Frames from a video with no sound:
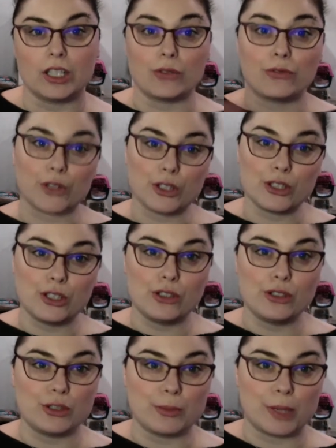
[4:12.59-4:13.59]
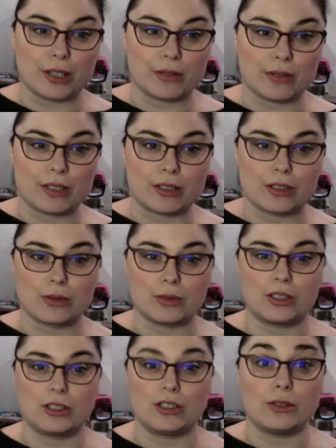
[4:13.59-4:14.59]
First you do your market research, which
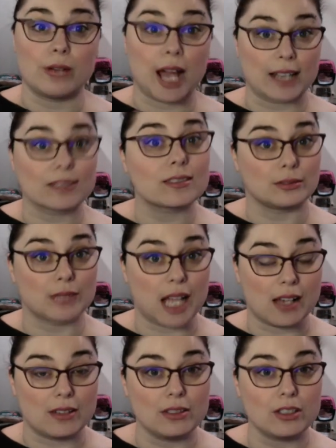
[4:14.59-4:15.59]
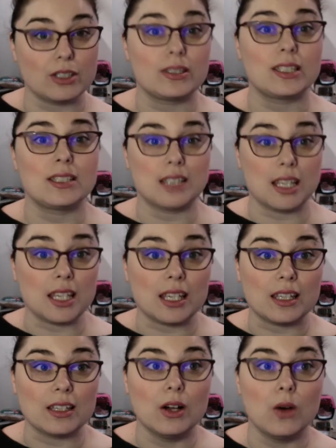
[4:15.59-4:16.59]
is you ask around, you
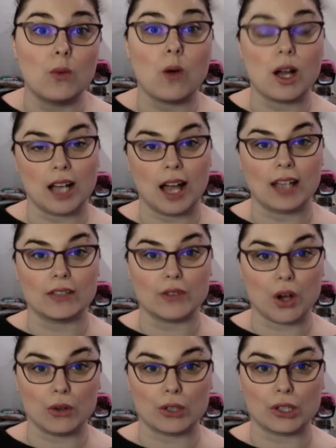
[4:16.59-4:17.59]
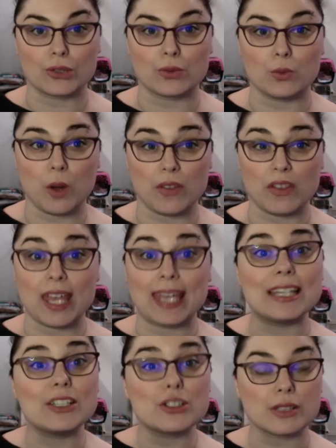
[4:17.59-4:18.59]
see what kind of owners, what the
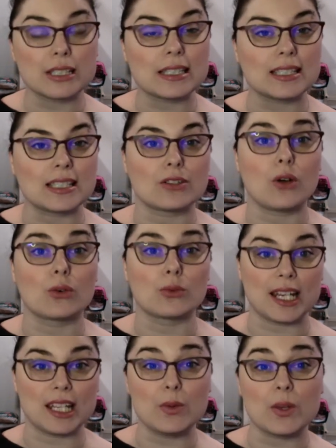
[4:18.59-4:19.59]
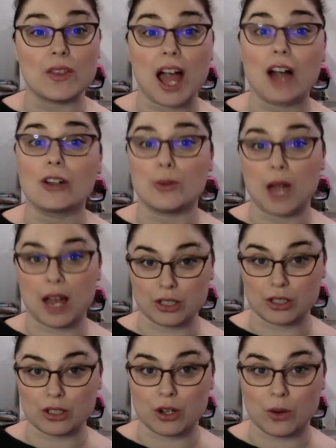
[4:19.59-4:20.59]
interest is already without you having
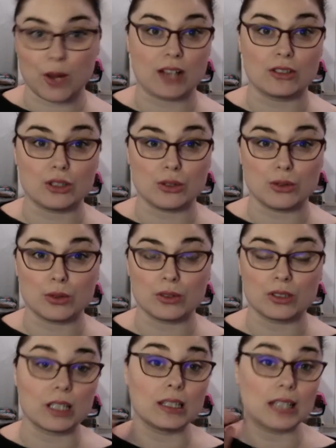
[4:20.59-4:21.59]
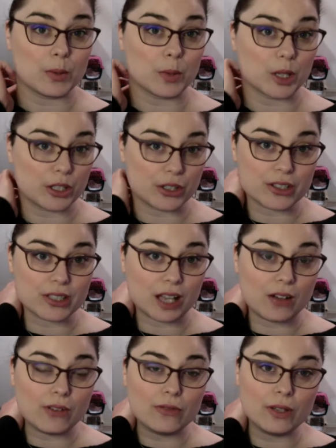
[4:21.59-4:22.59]
to go out and do the legwork
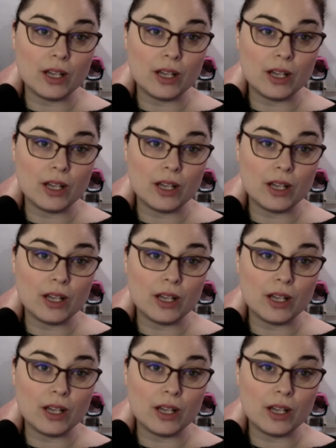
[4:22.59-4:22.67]
yourself